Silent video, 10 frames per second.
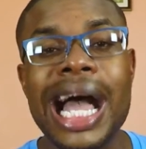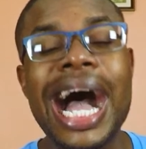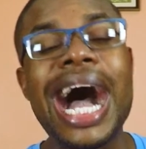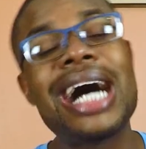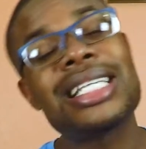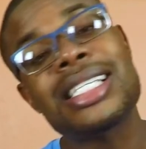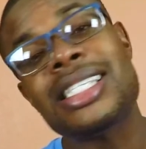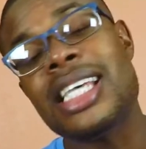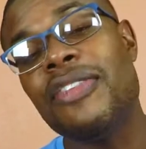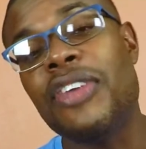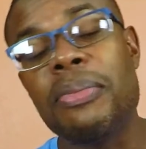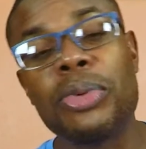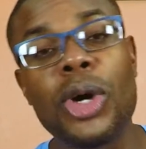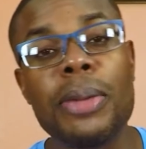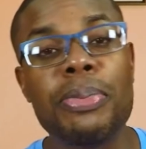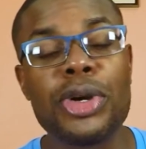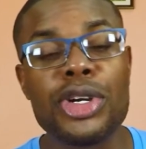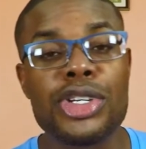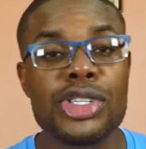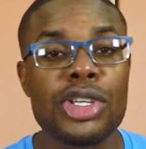As a self-employed
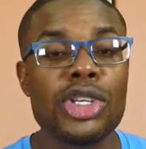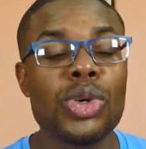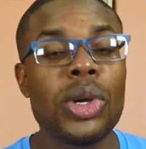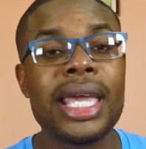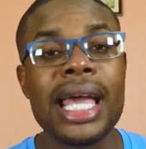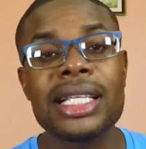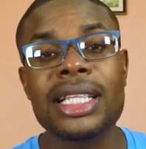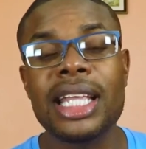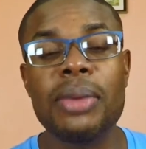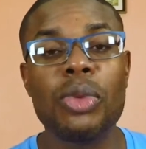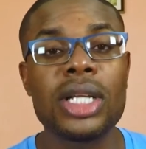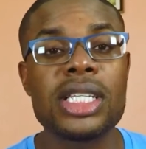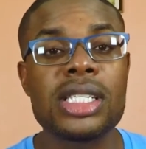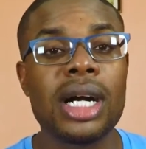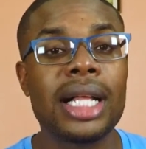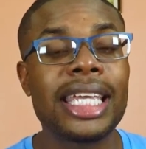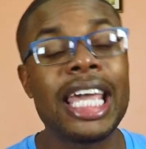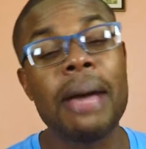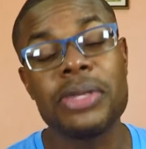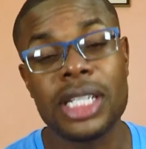person, you can claim what is called
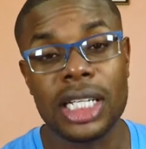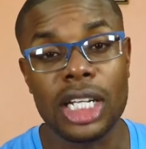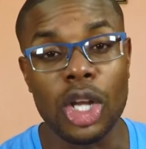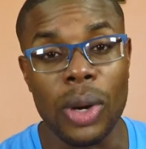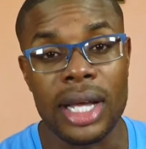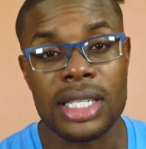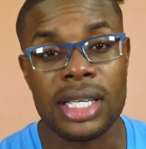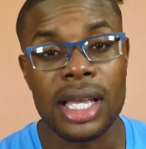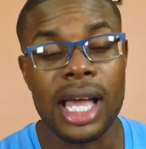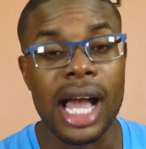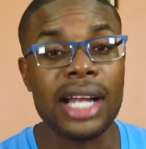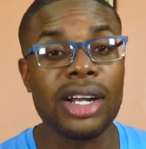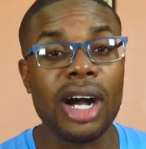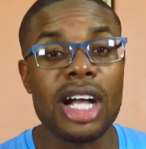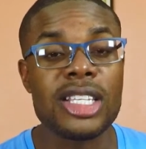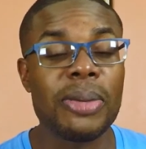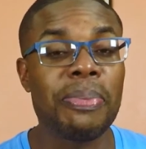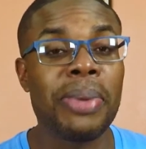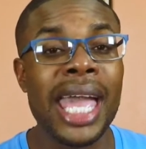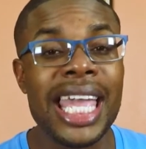capital allowance and
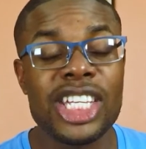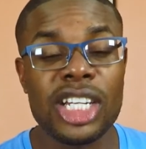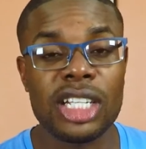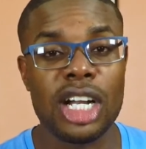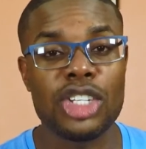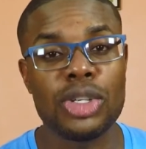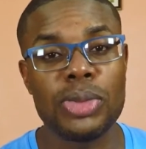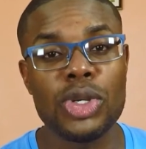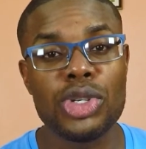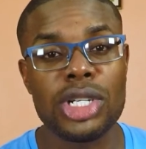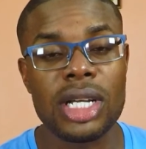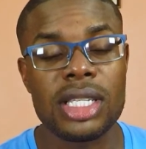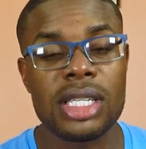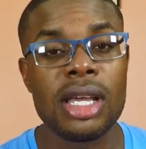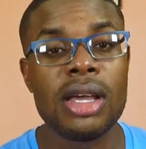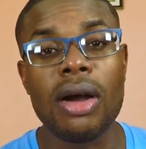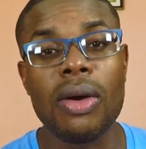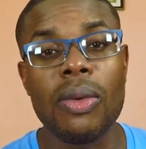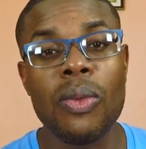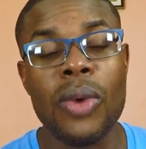also pension contributions
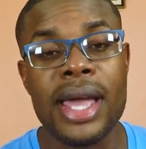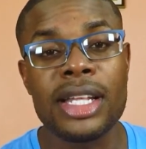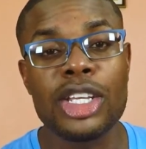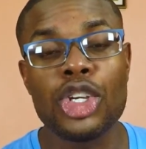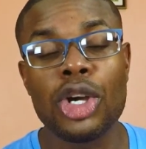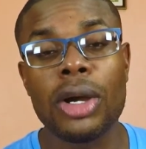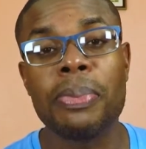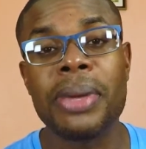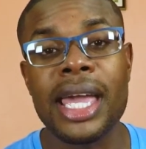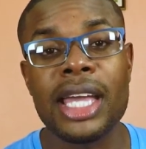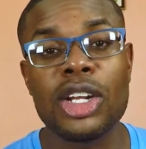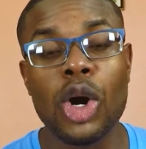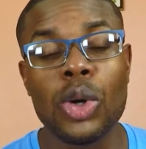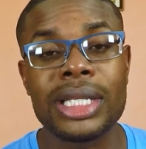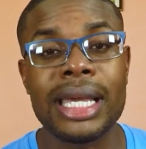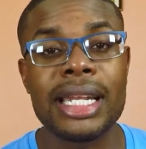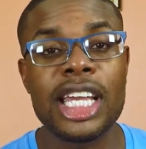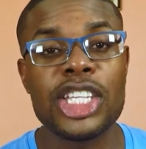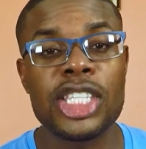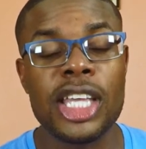when you're paying out
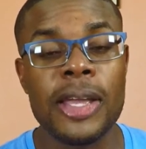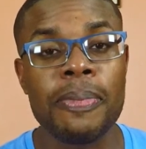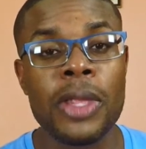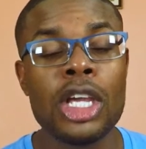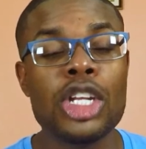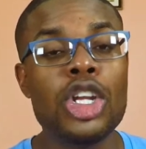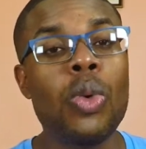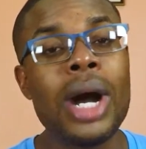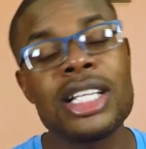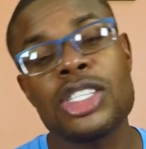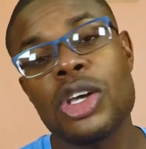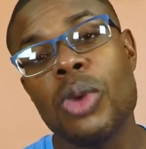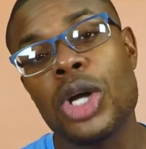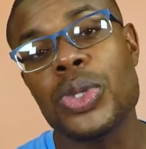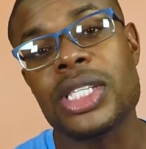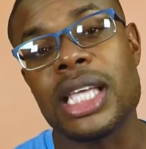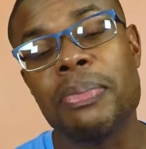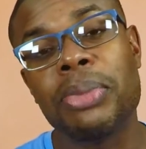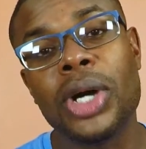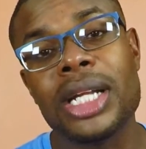NHT. Now, while someone who is
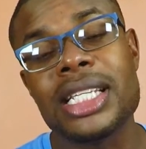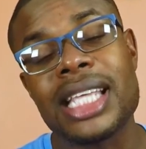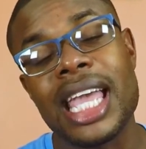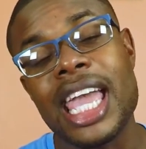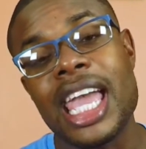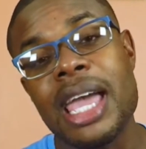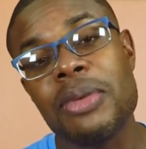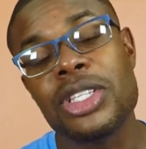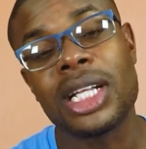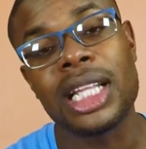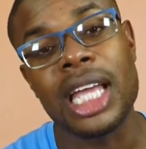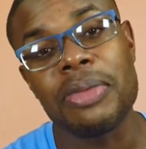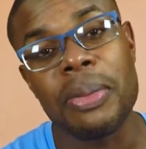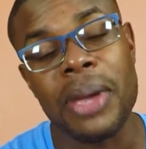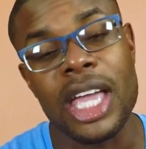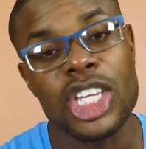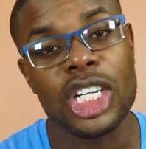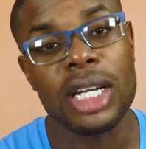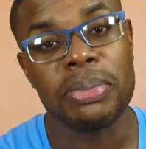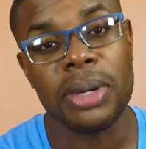employed is able to claim the
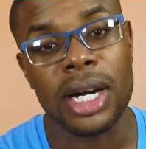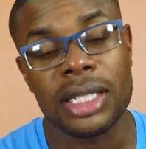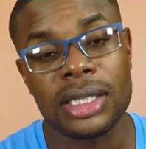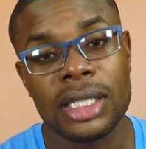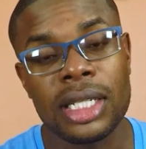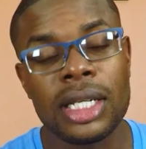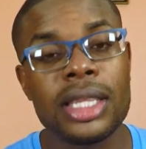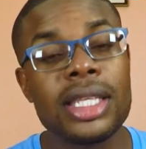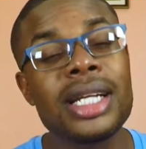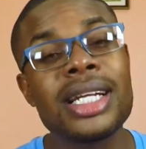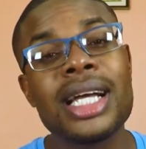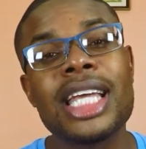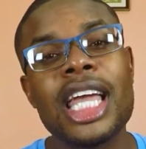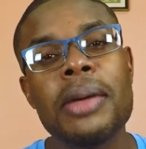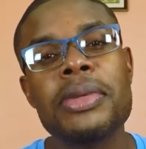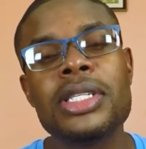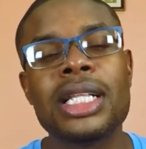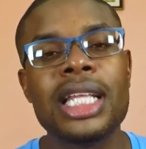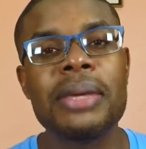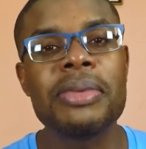pension part, they're not able to
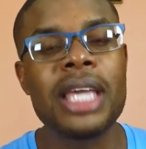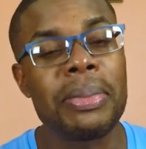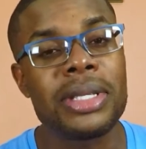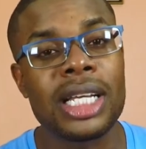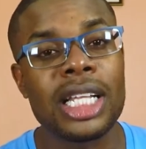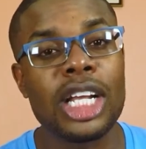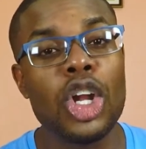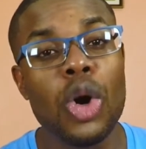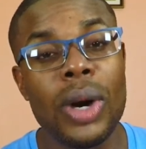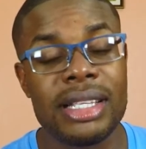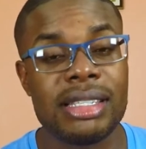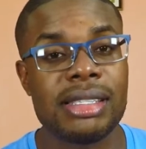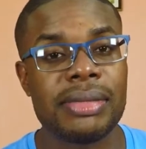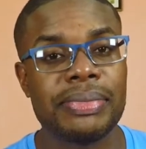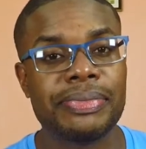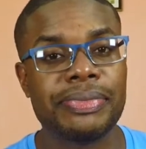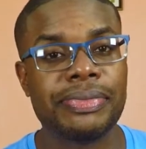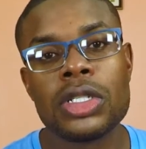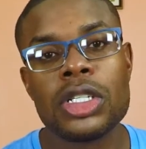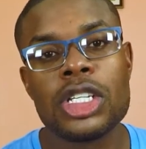claim capital allowance.
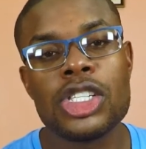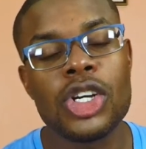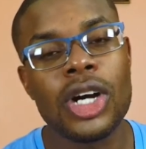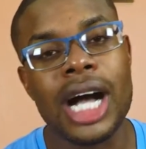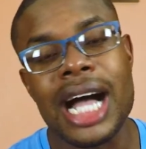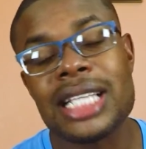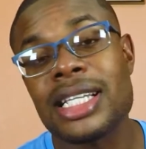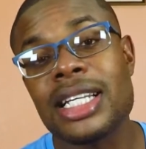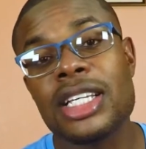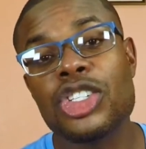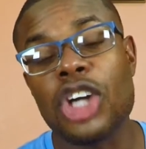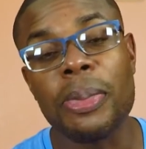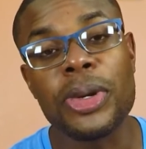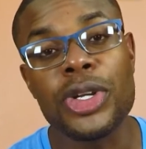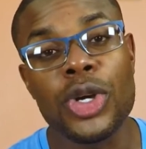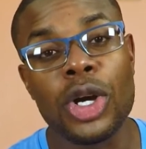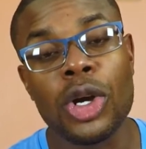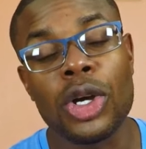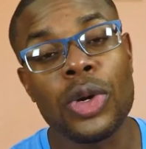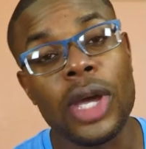So as an
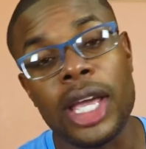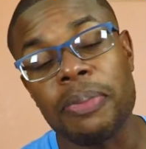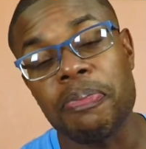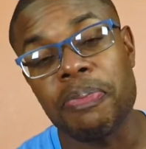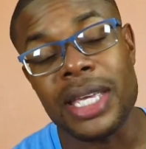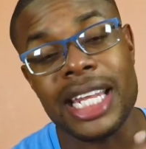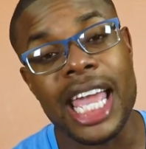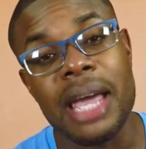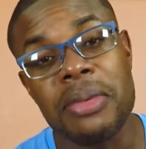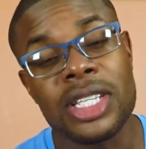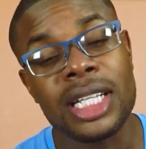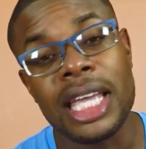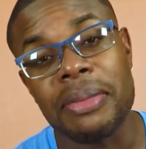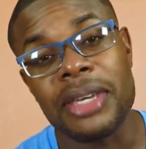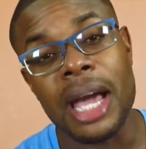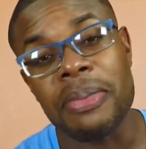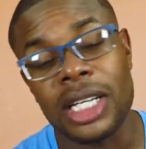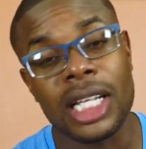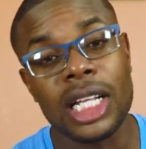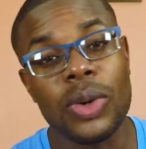entrepreneur, being able to claim
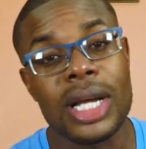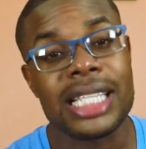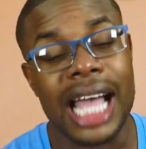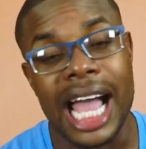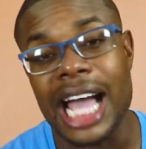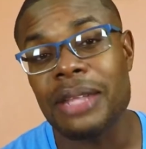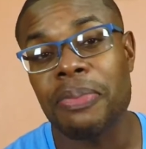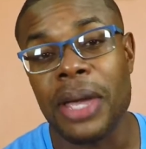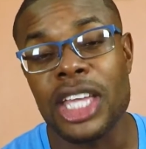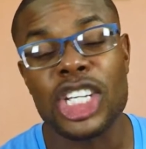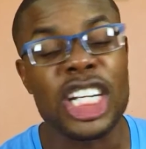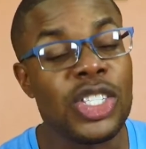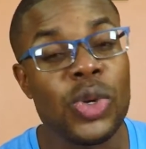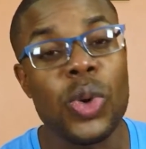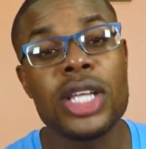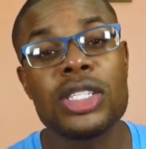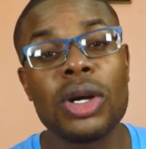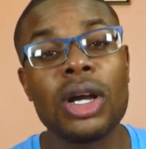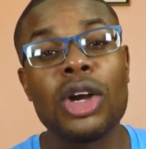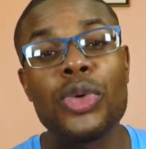capital allowance and pension is going
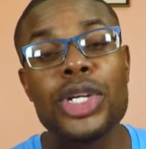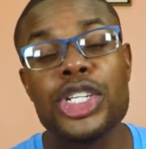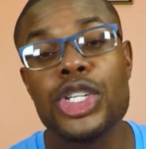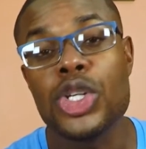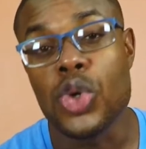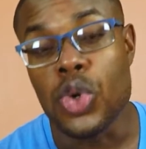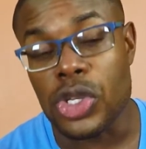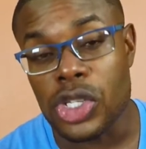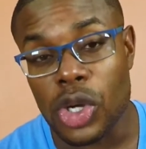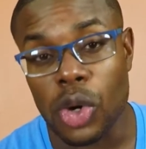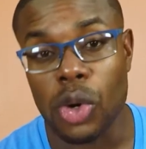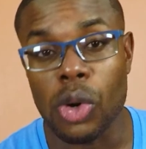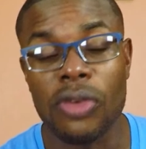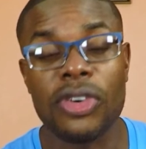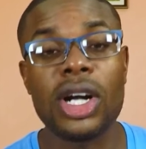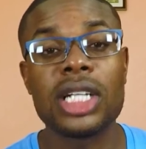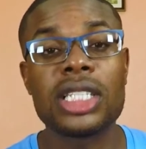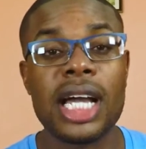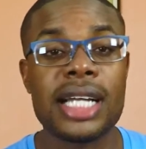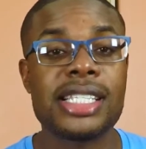to reduce your overall
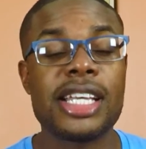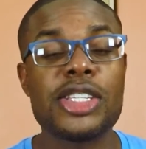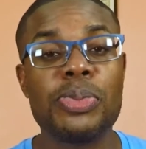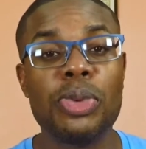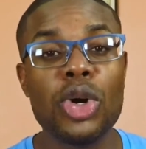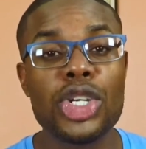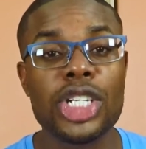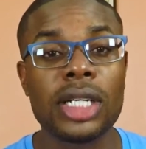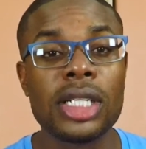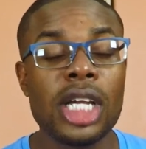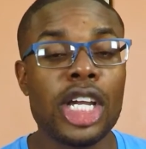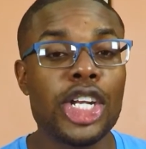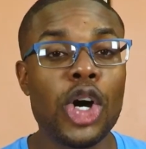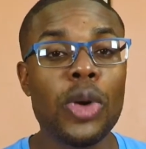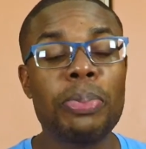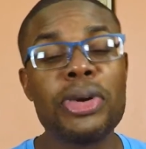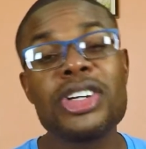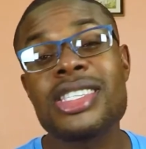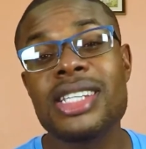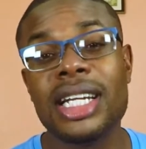tax exposure. Now,
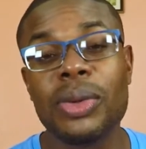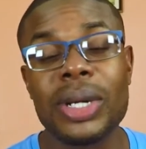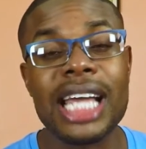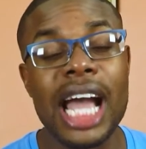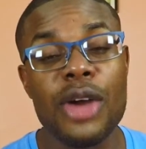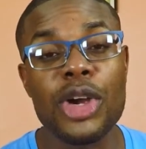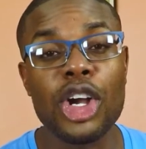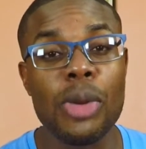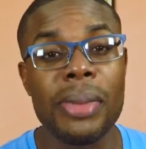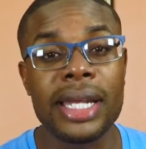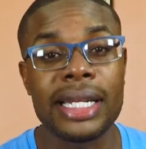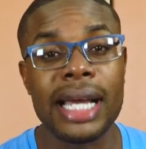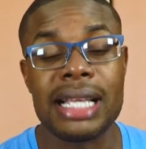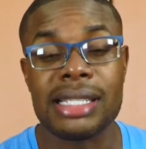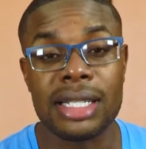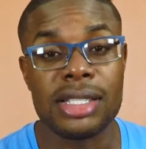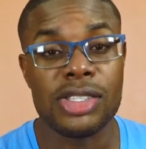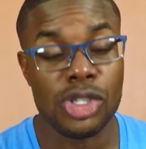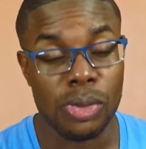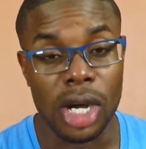personally, what I recommend as a
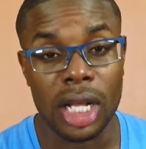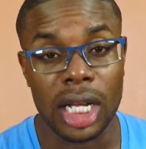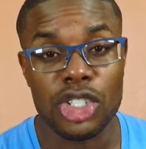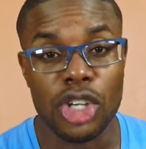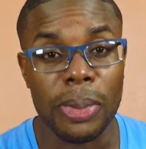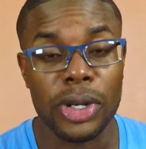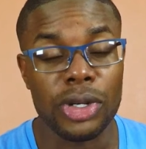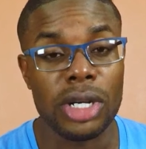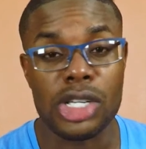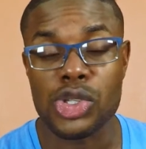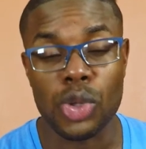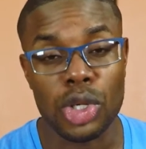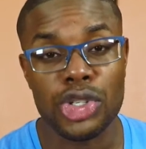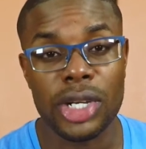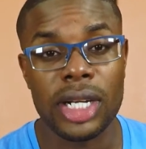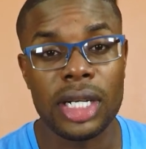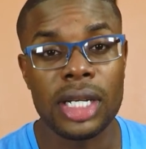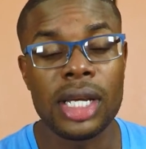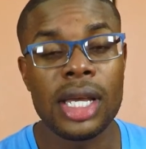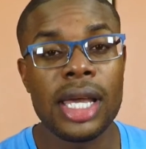small entrepreneur or sole trader
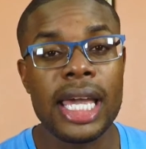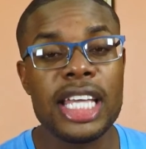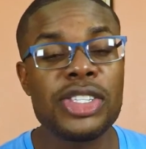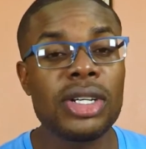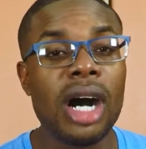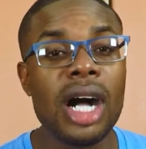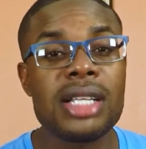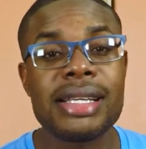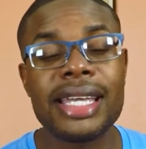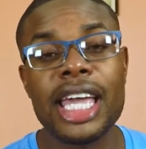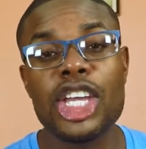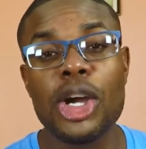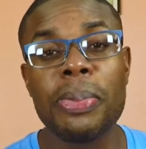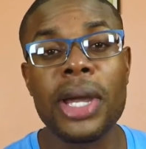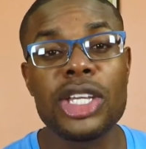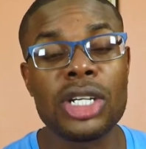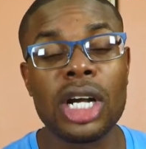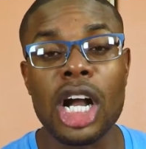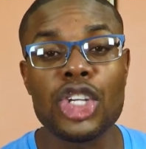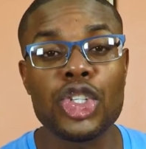is to also get your
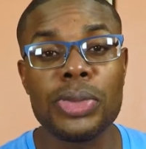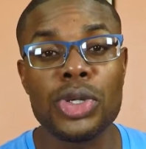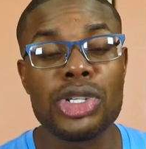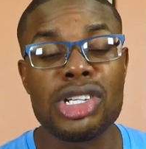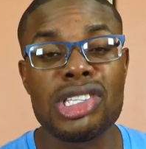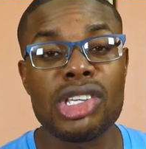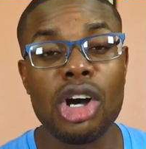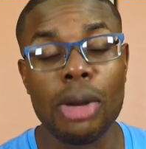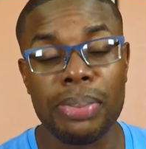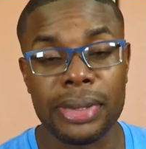pension contributions up.